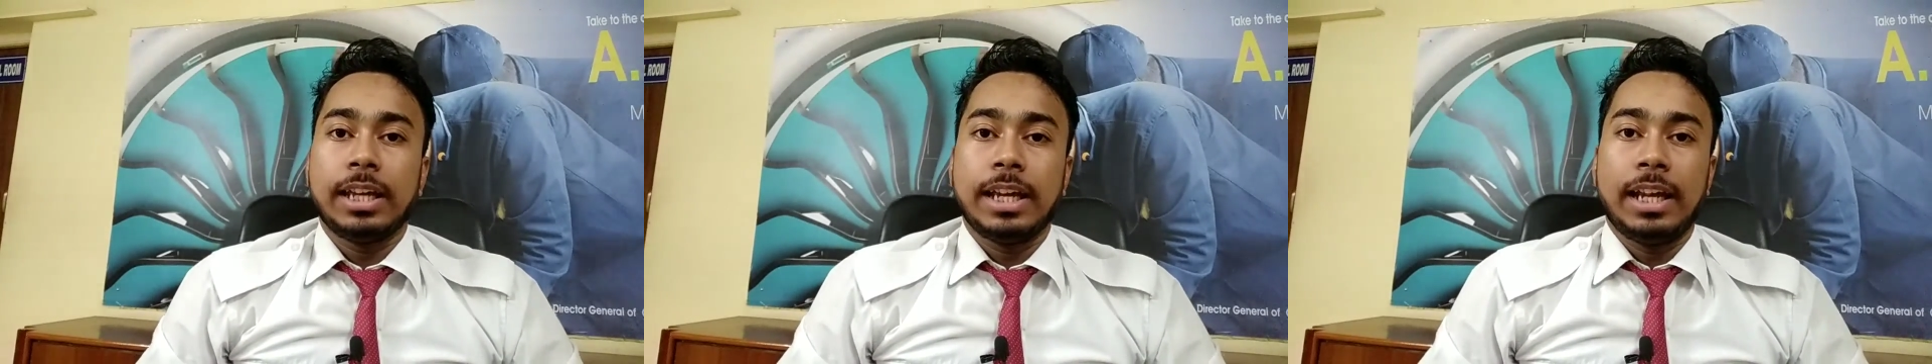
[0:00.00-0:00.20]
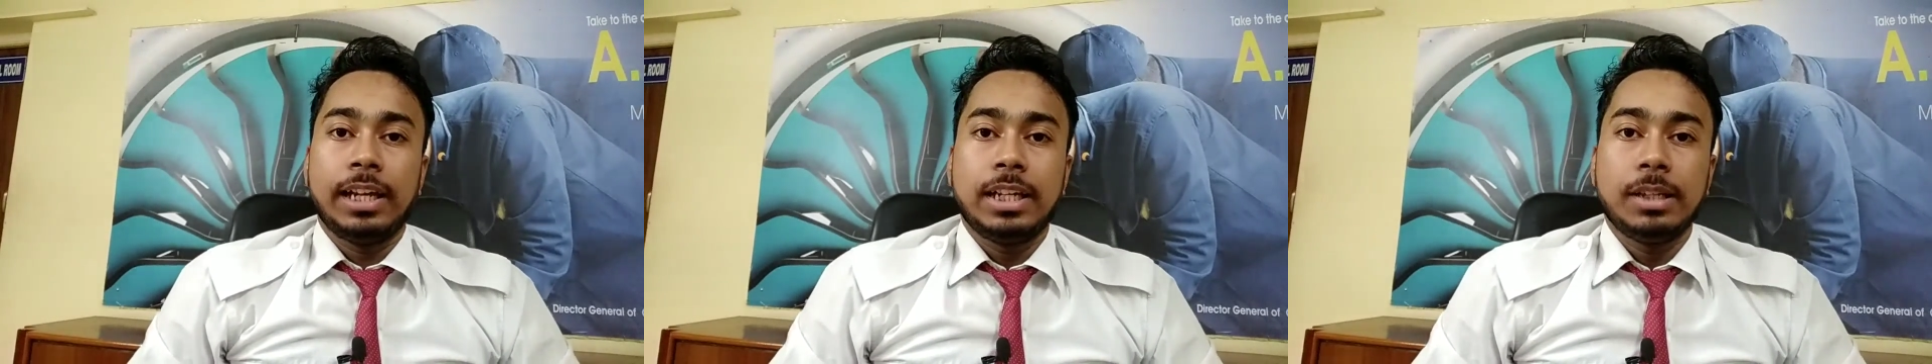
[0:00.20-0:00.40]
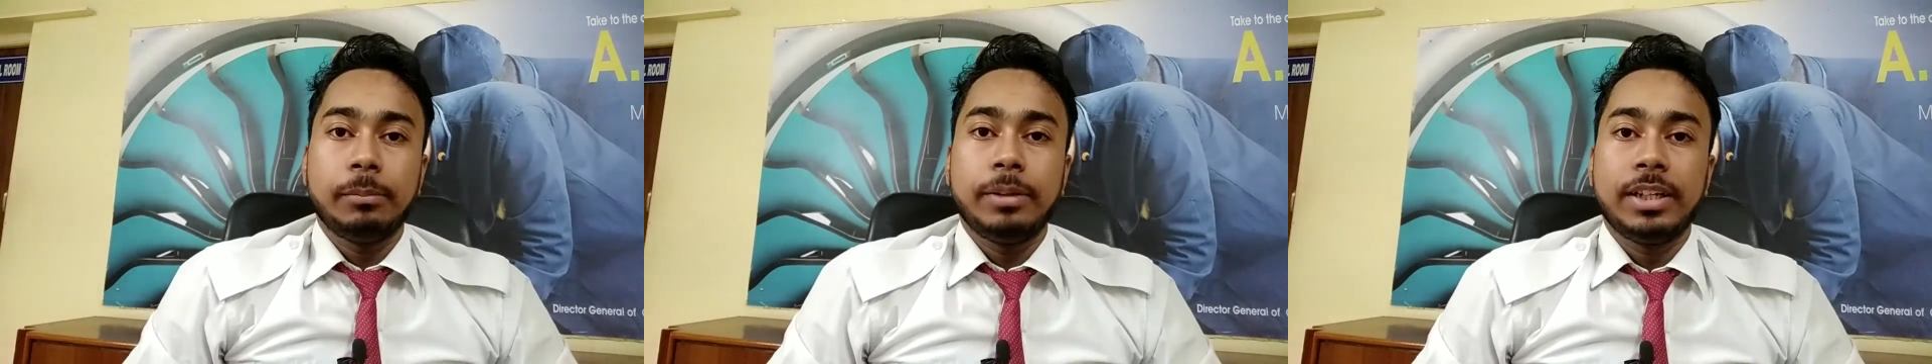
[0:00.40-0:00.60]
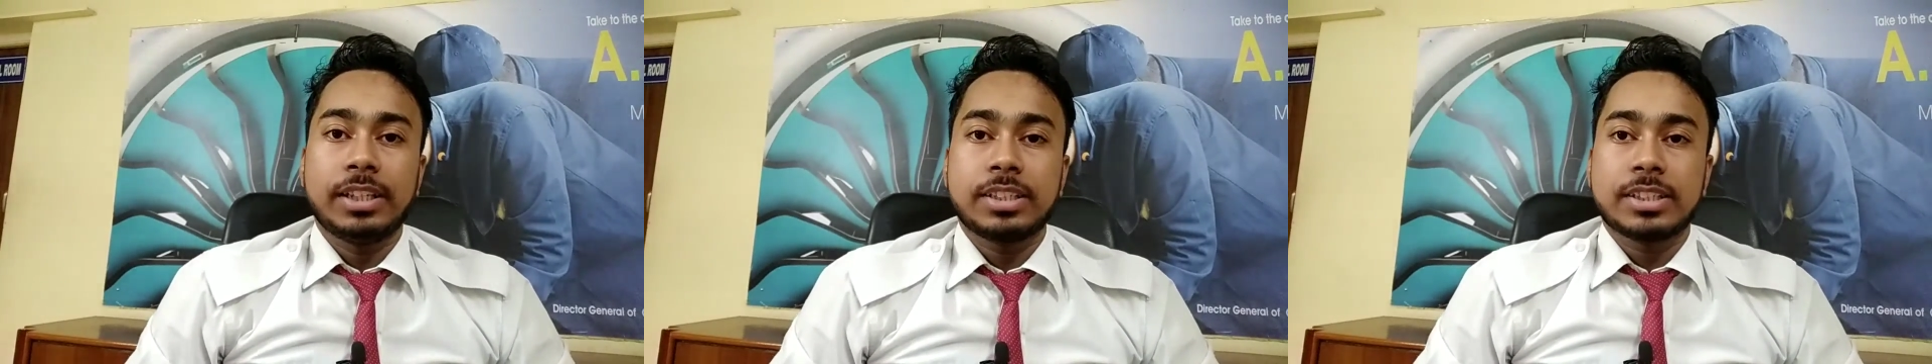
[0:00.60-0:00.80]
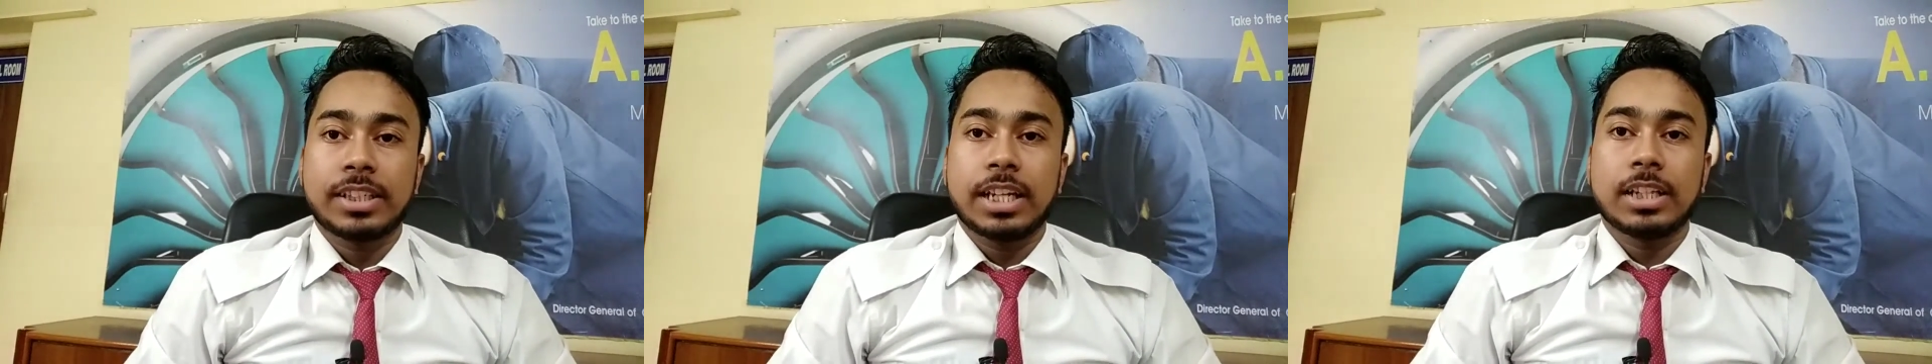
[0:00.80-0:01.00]
ultimate
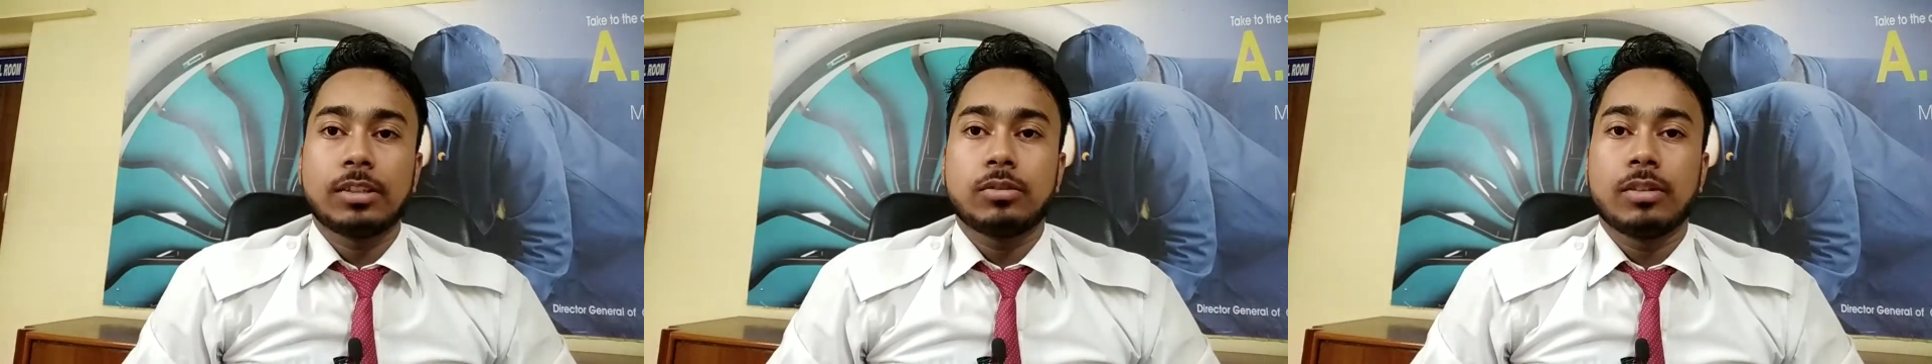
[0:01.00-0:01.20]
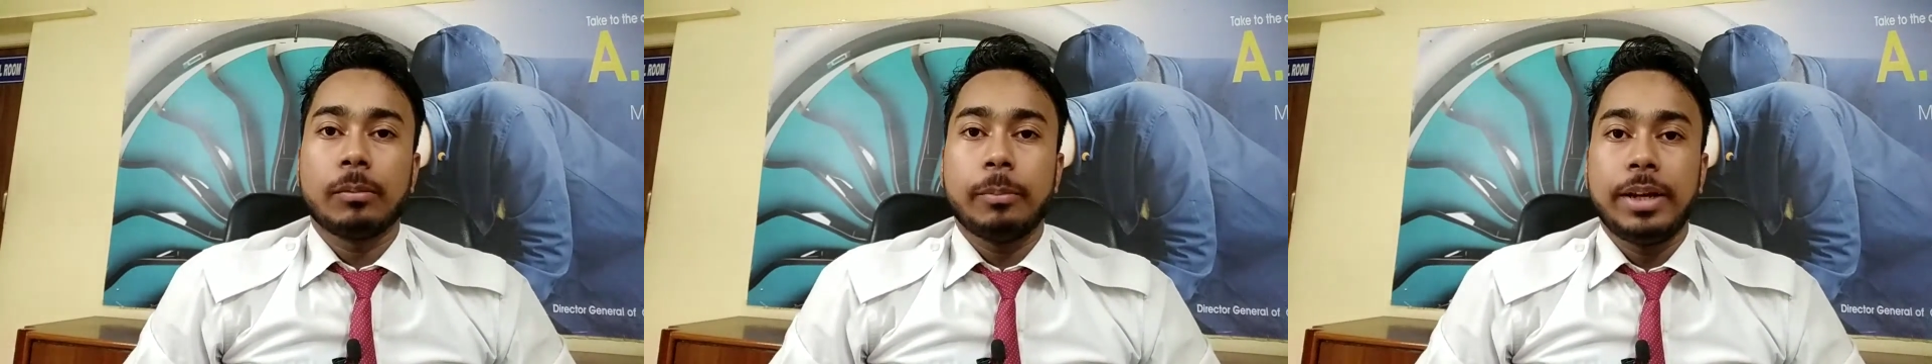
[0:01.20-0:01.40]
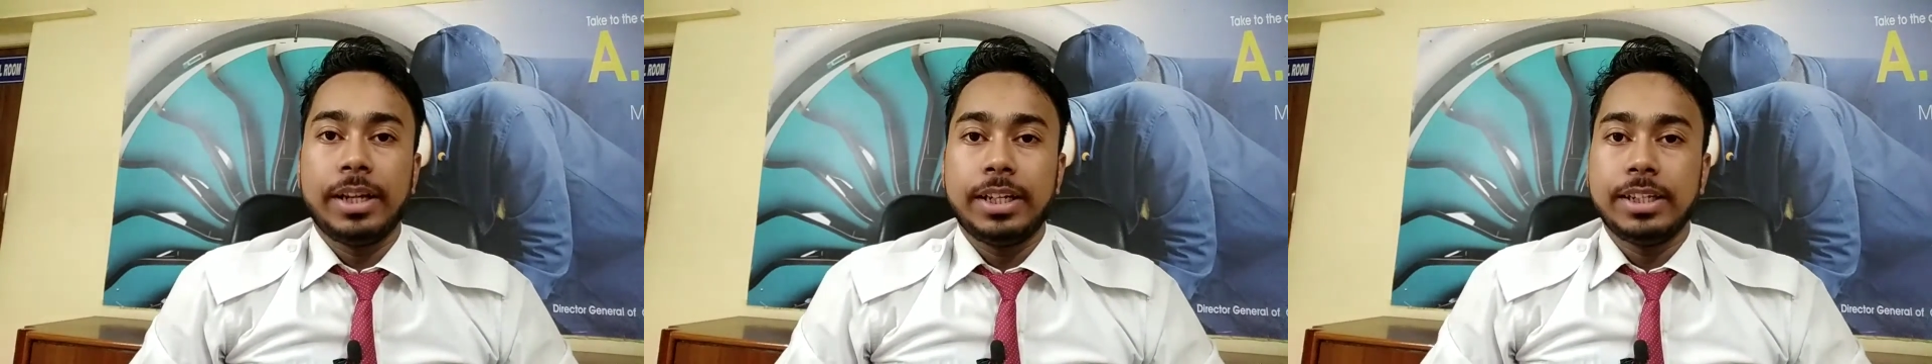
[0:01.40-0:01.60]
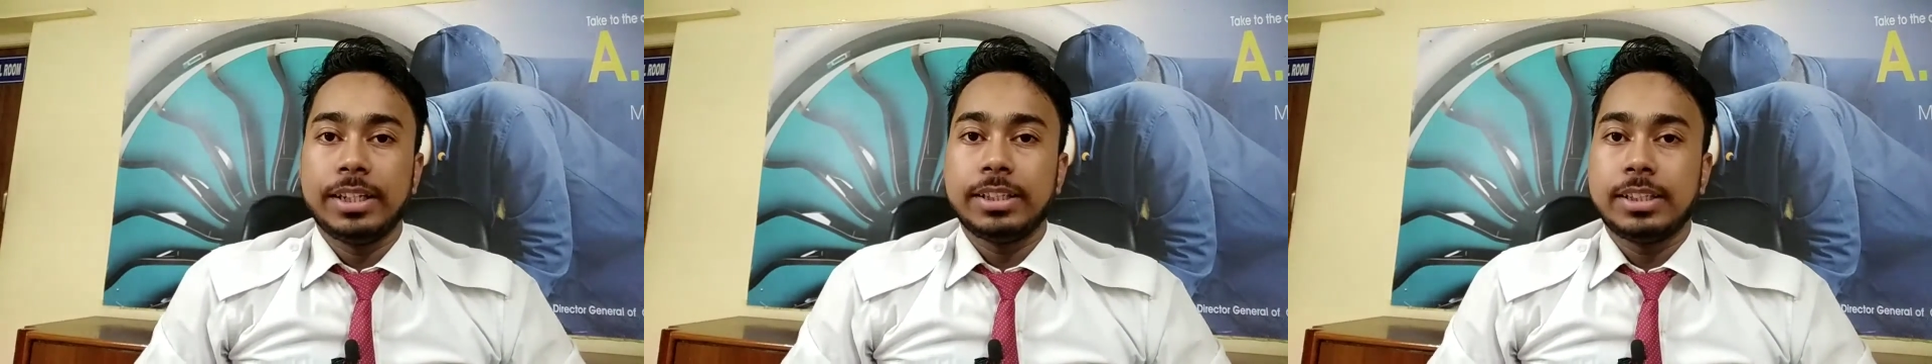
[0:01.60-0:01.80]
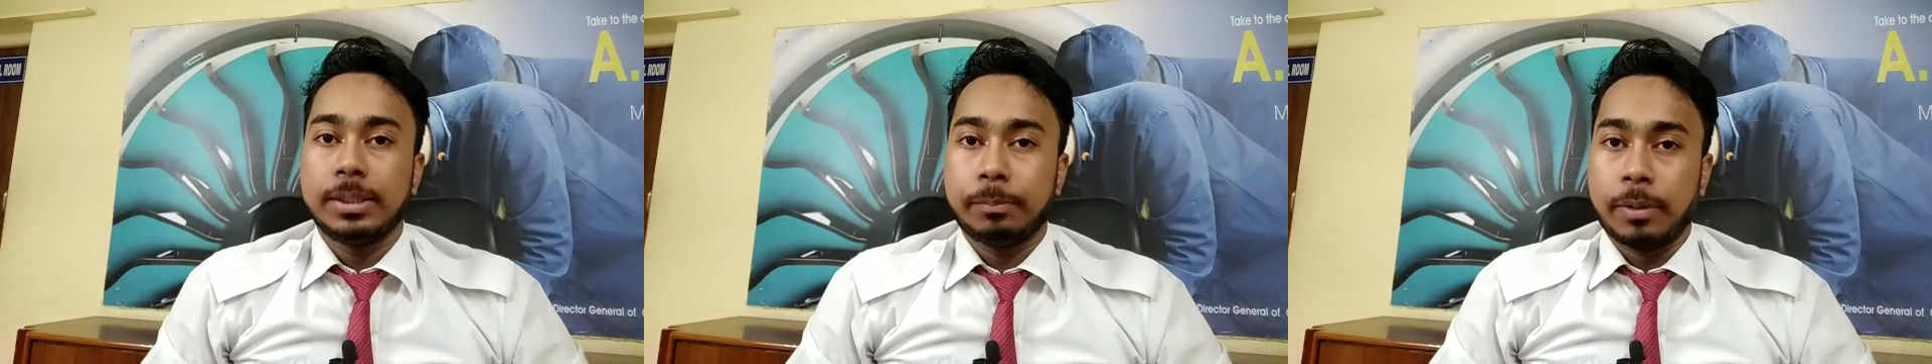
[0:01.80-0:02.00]
stress to the
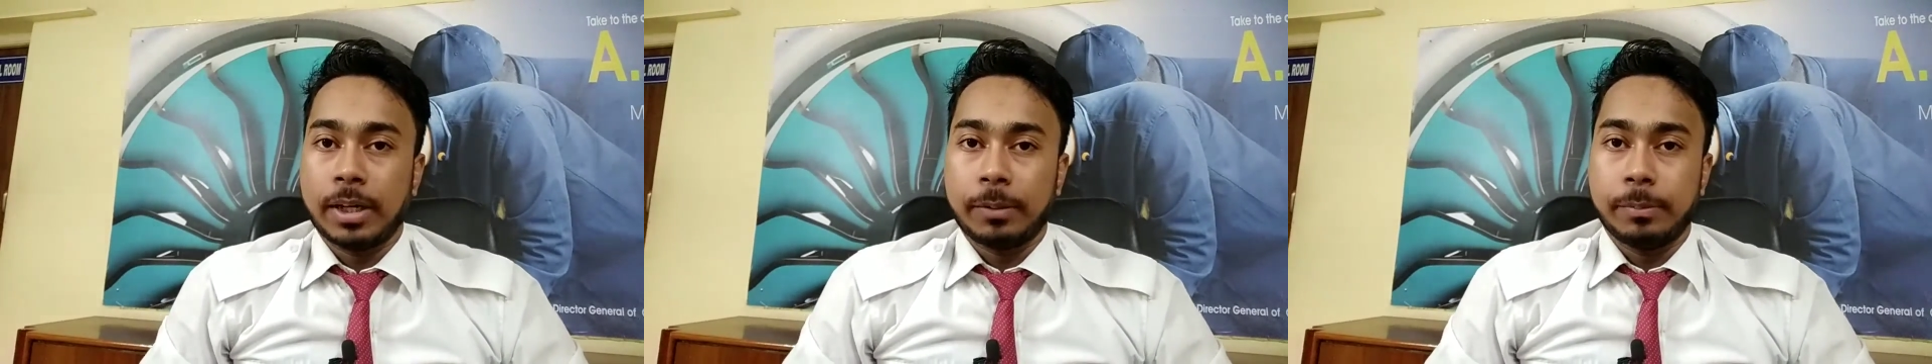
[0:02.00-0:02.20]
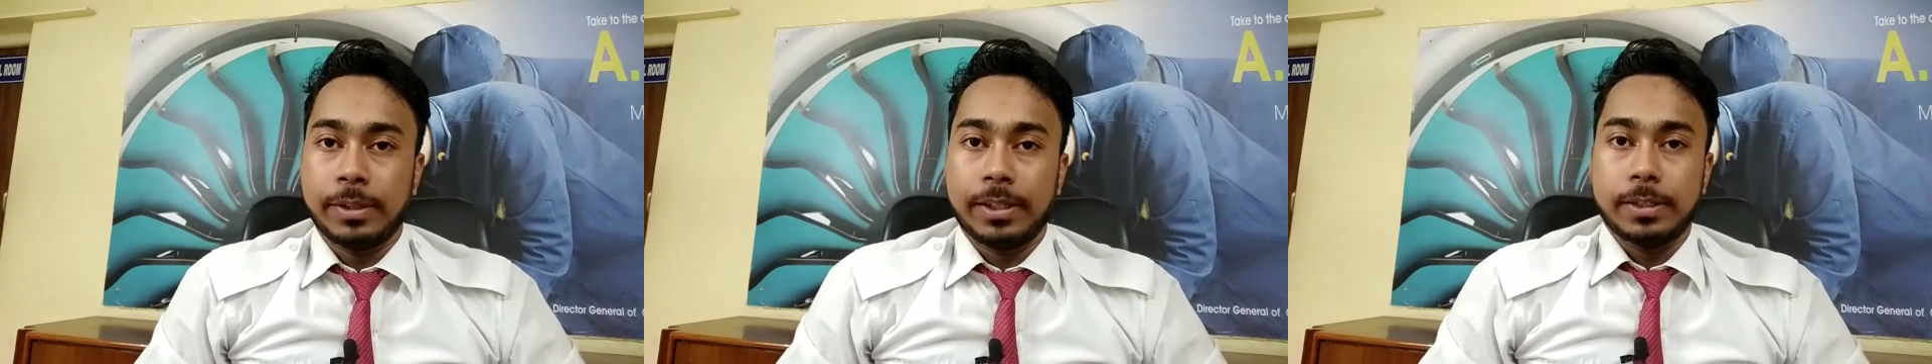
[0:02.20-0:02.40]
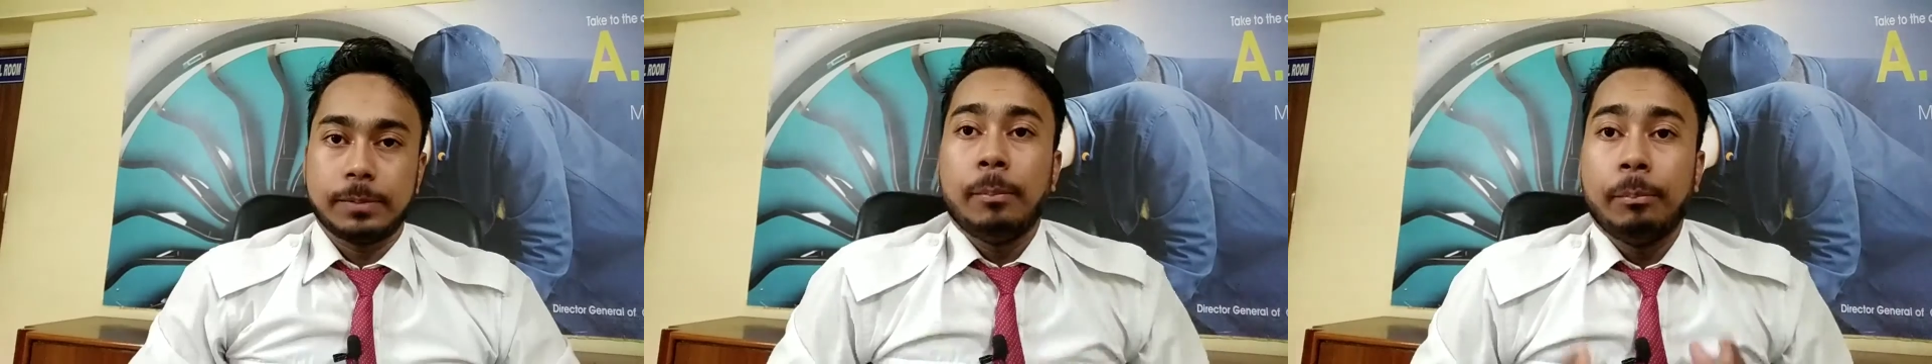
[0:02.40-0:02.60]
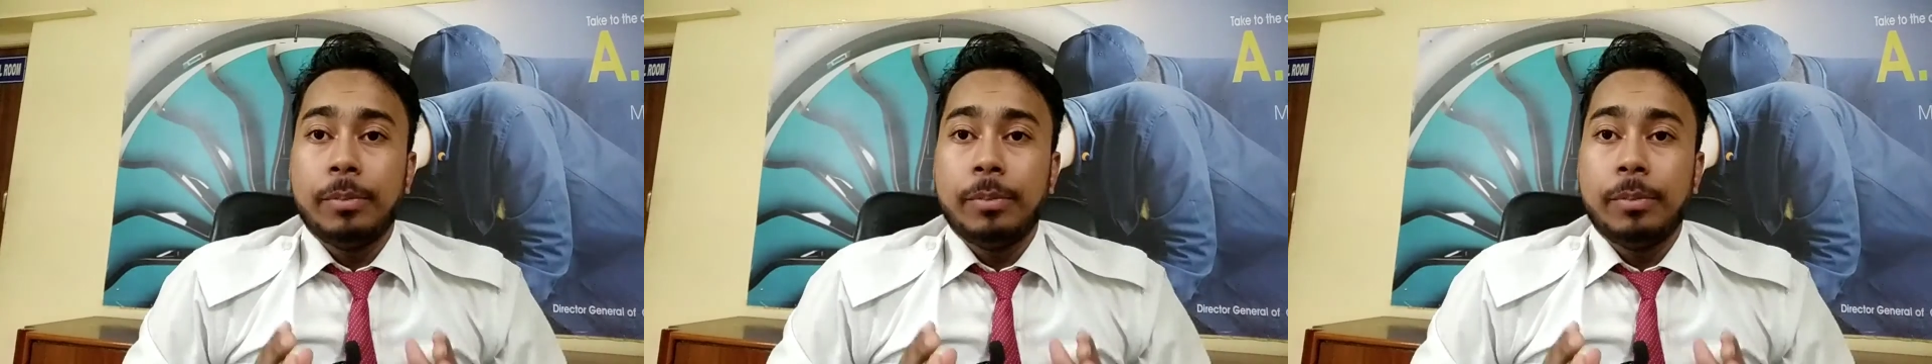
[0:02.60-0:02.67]
maintenance department.